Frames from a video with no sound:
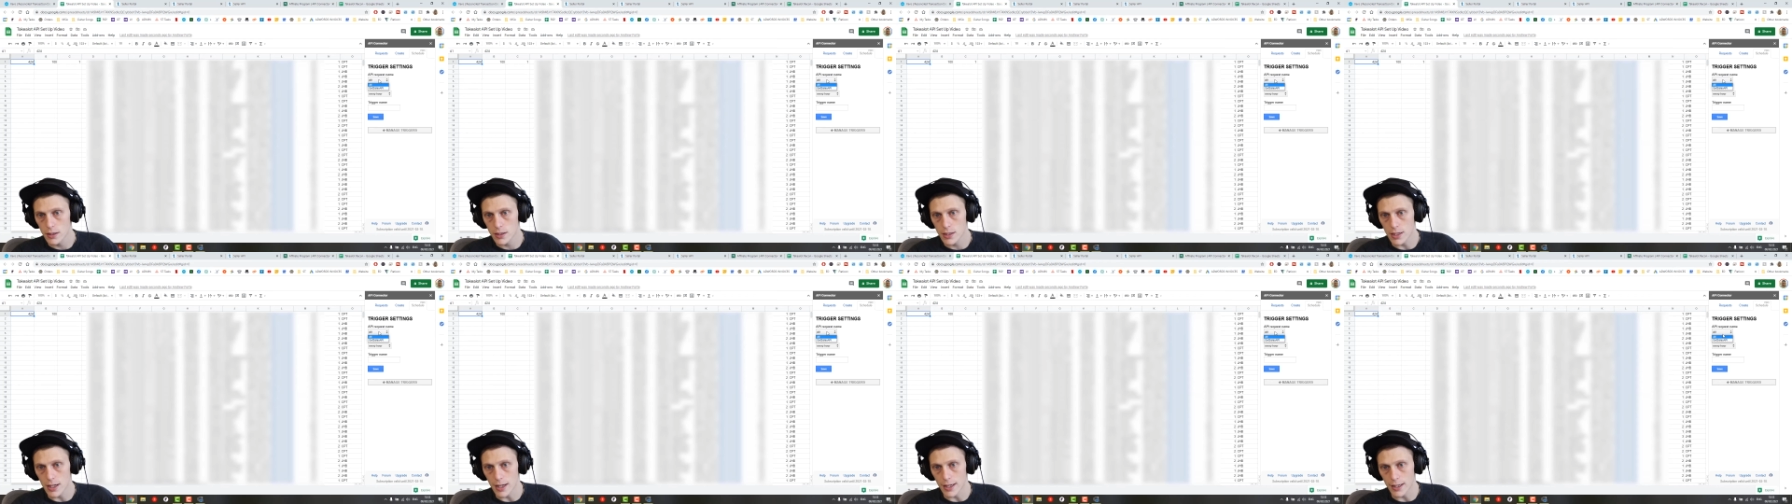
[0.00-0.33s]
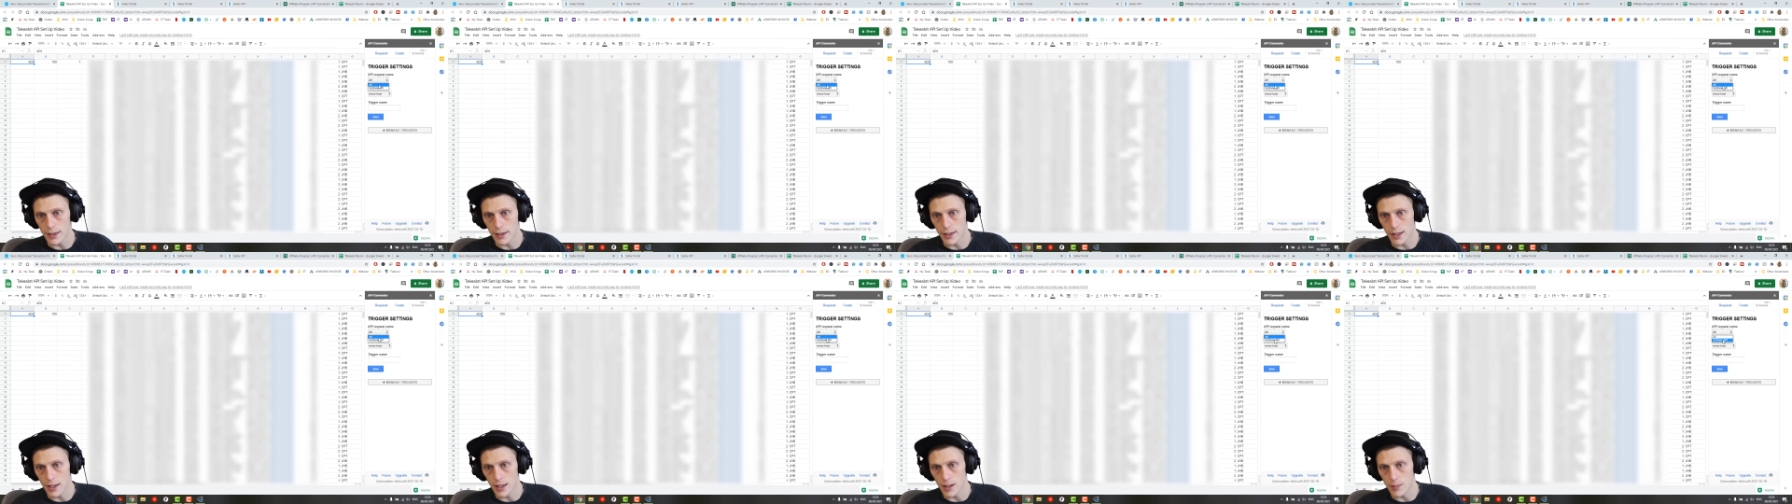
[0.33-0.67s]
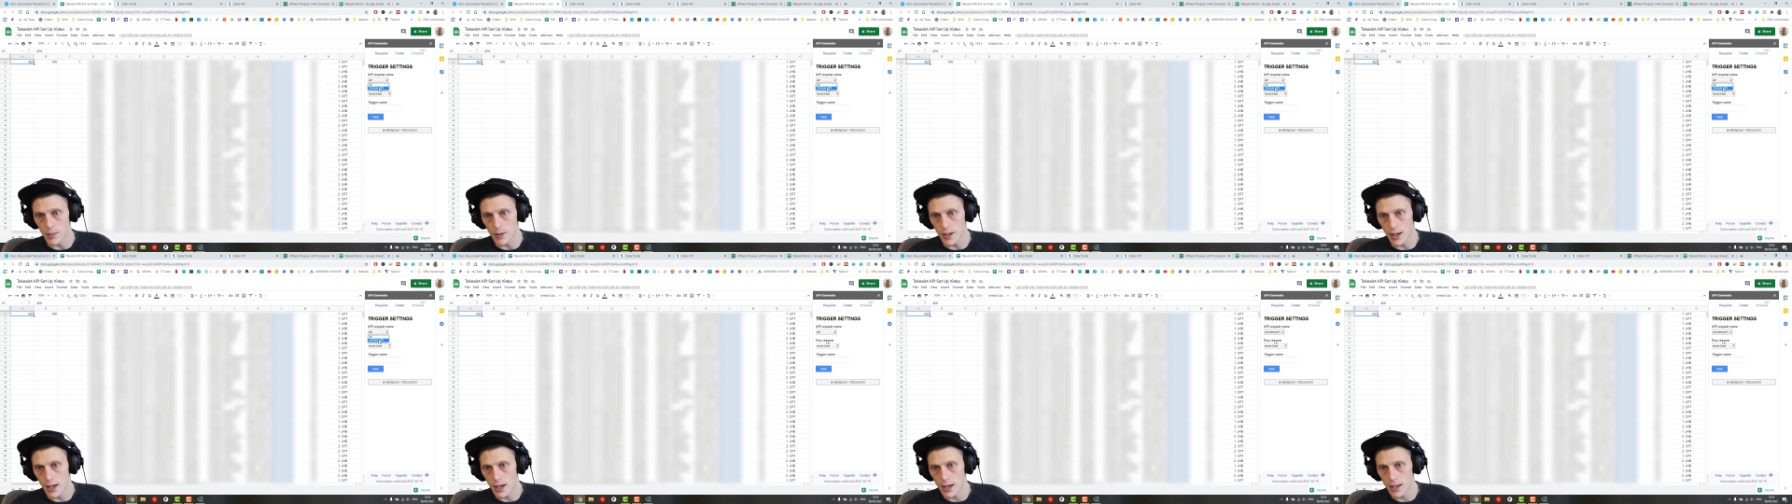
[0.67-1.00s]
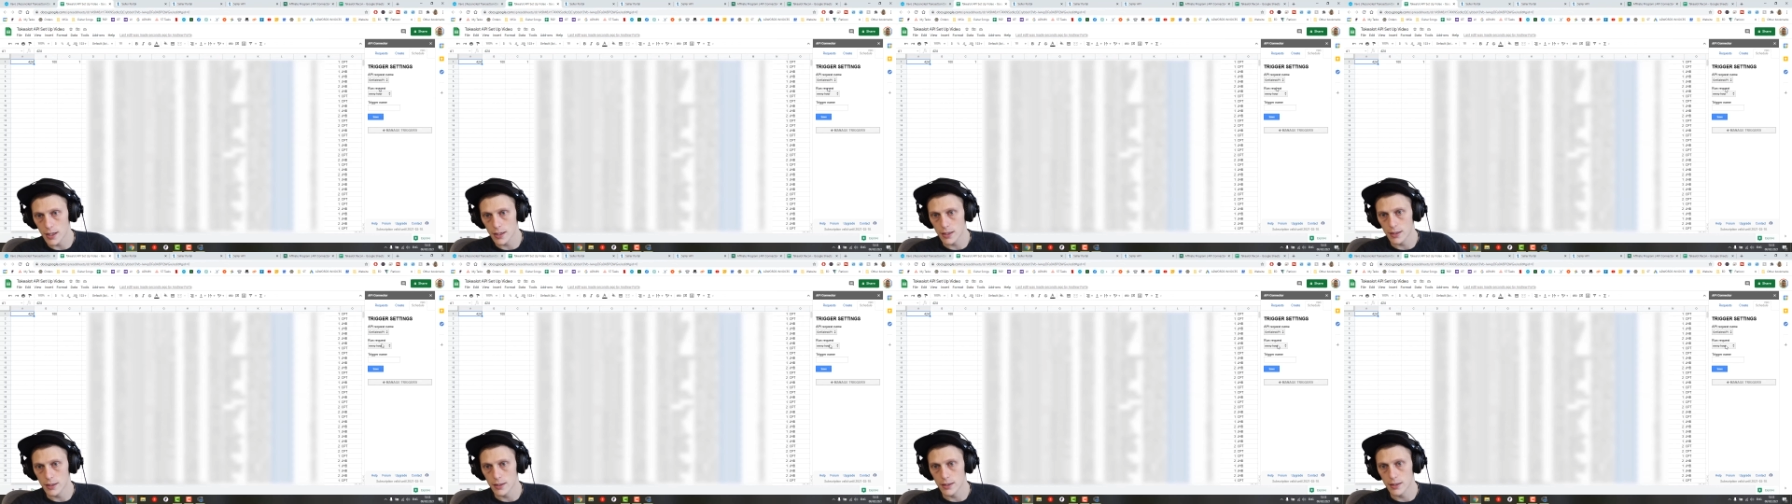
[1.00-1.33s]
select the
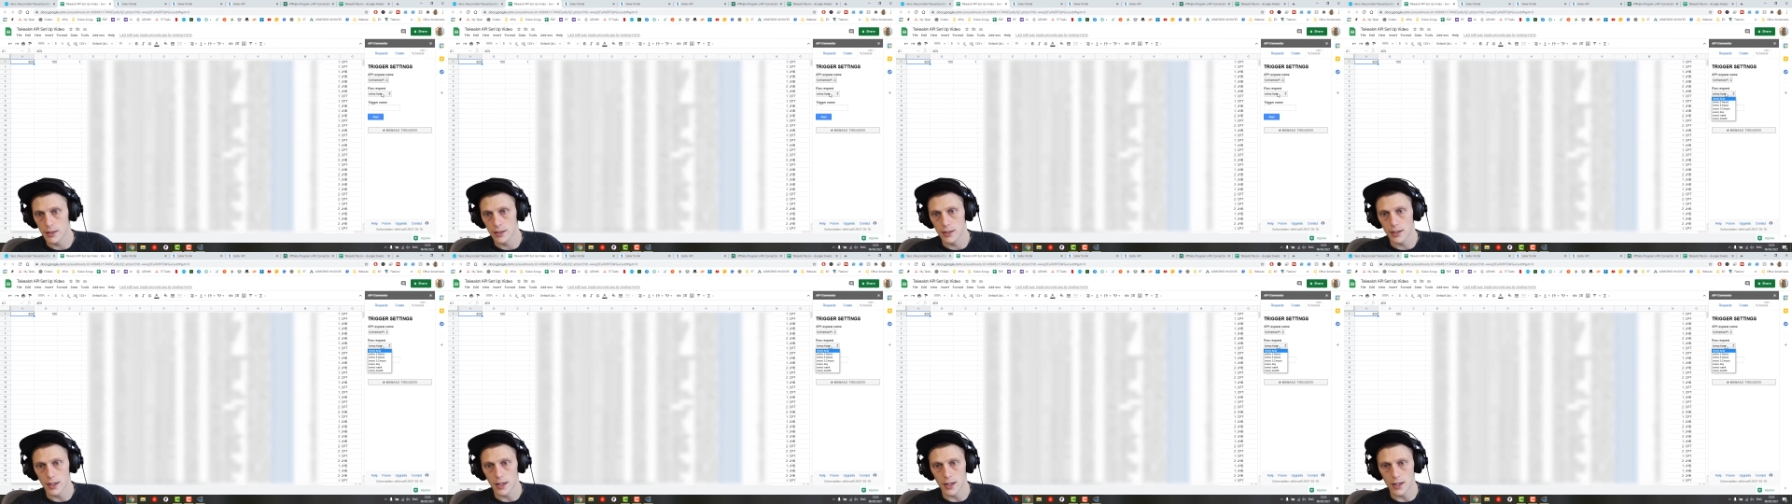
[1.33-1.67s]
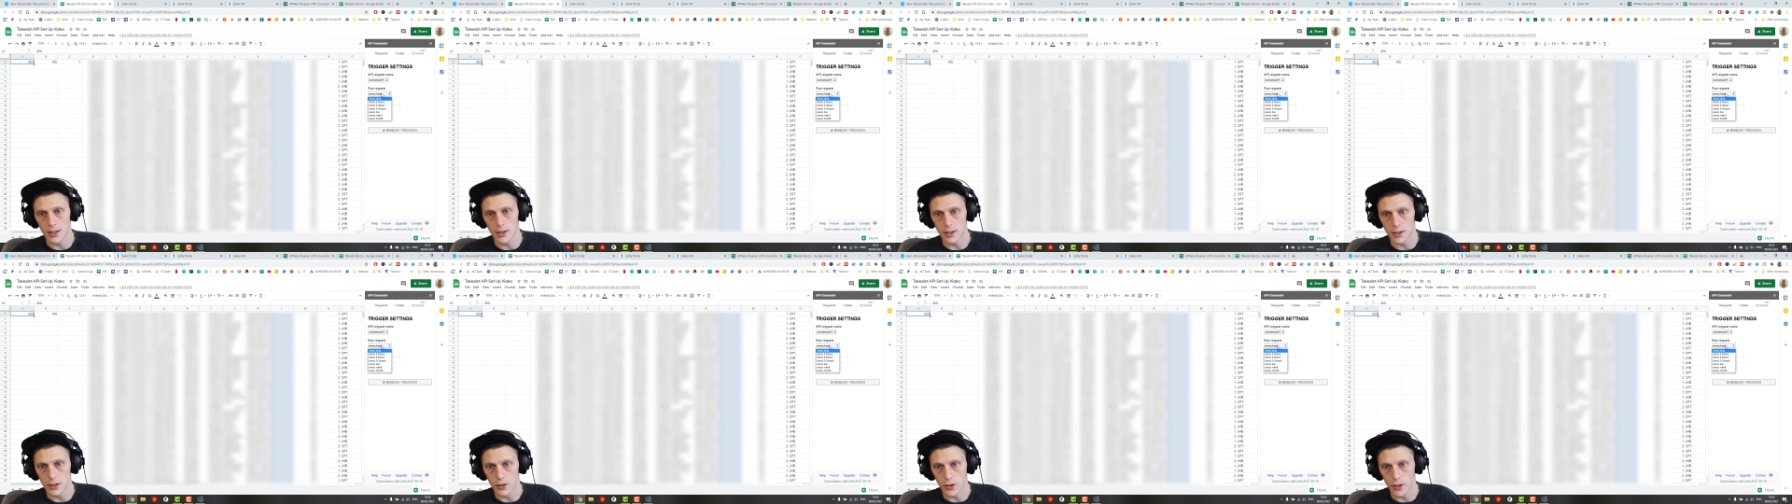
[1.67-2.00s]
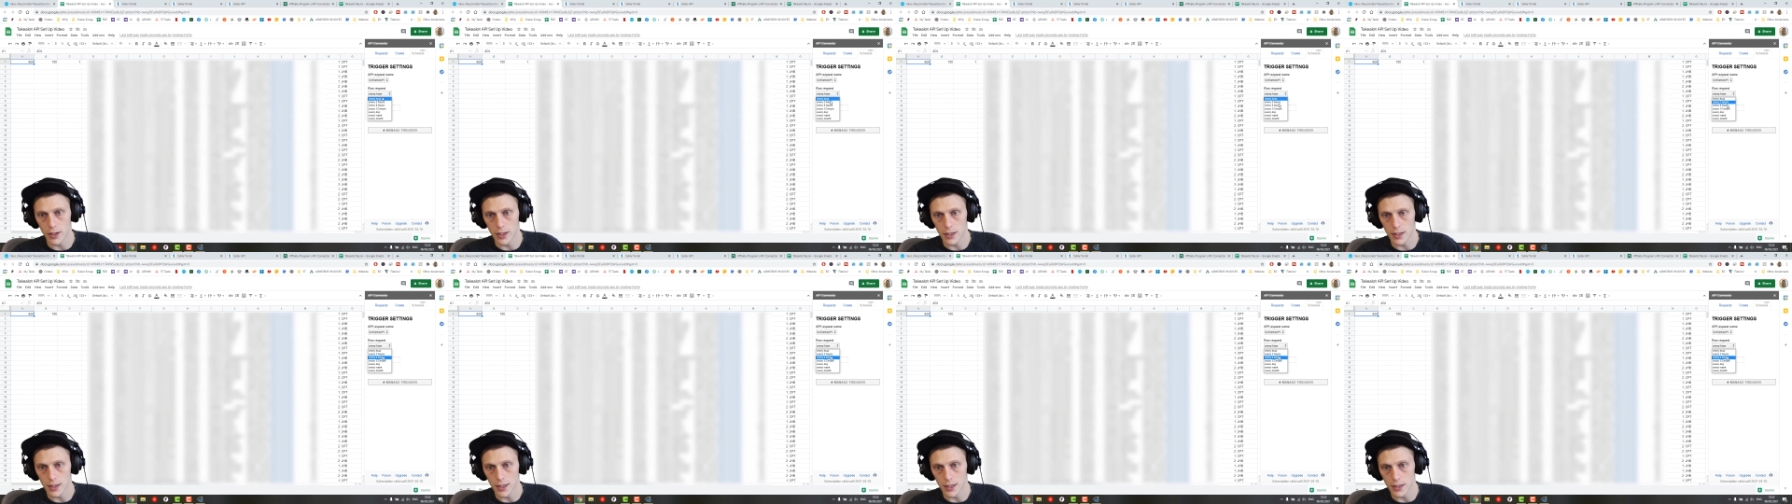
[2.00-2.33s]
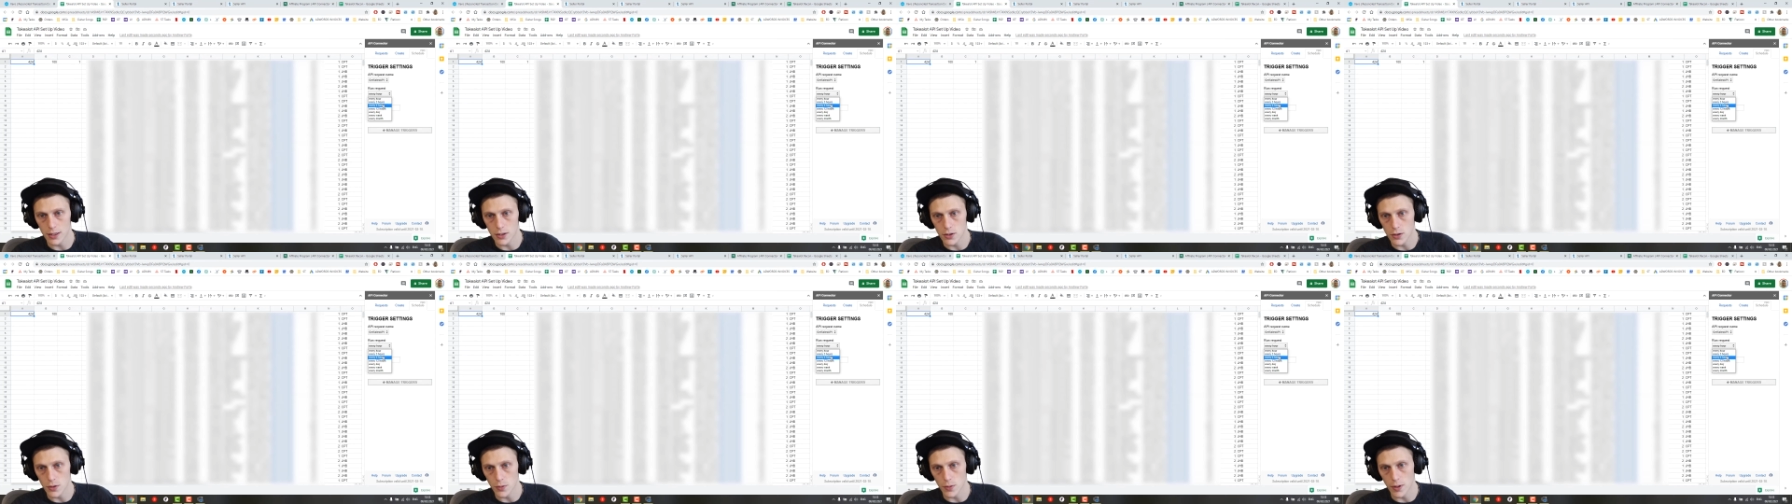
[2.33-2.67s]
API, and then you get
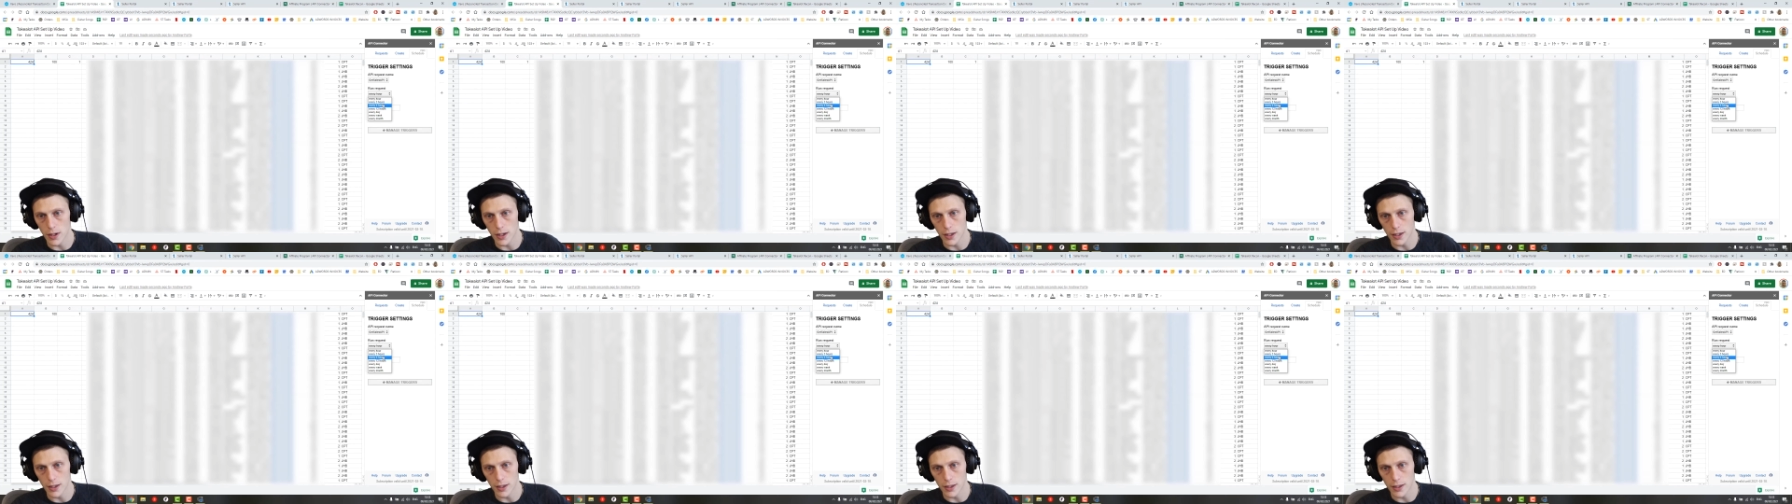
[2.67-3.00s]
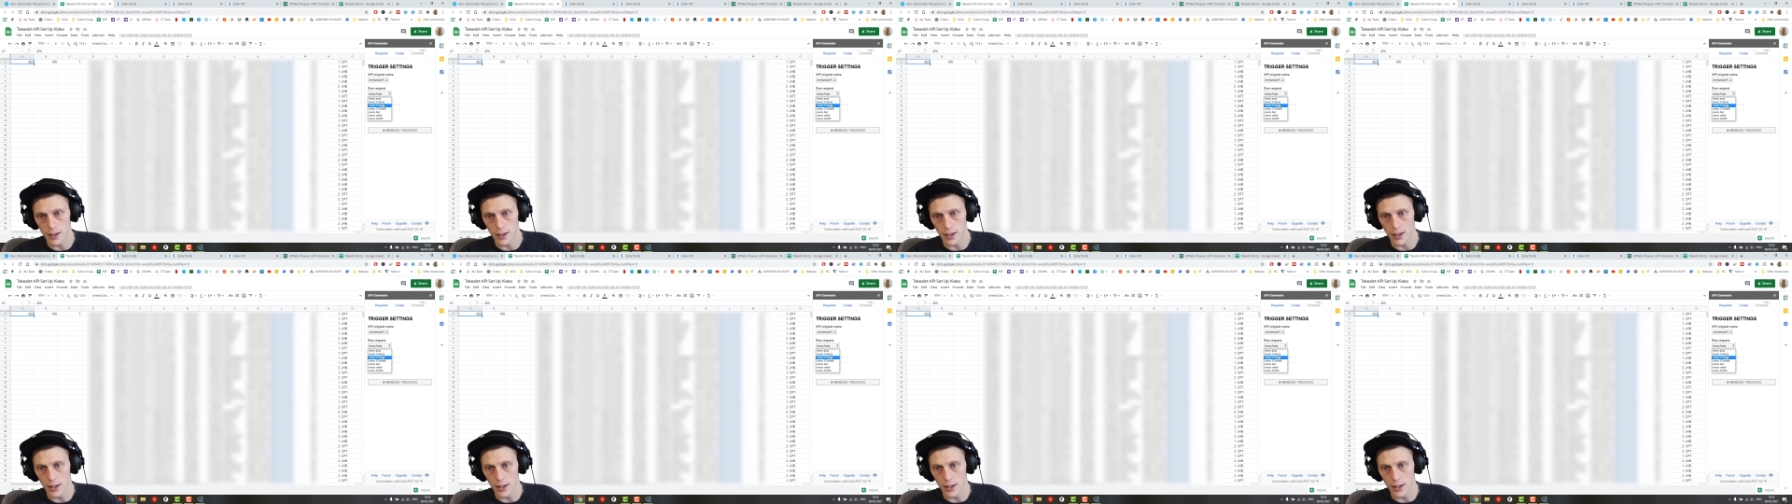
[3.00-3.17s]
that to run